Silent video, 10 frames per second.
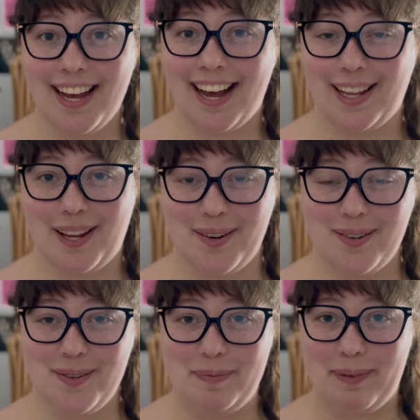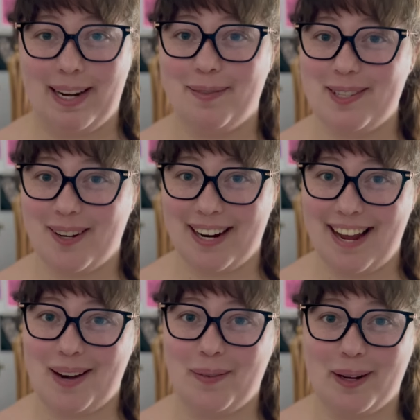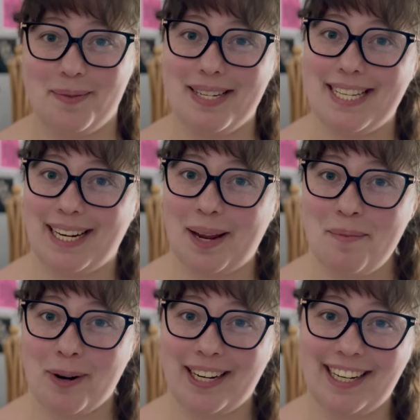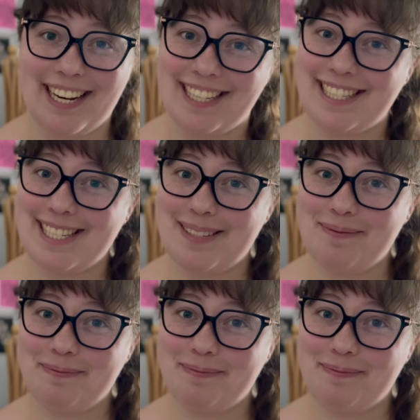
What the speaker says: Hello, my name is Laura, and welcome to Sunday Morning Knits.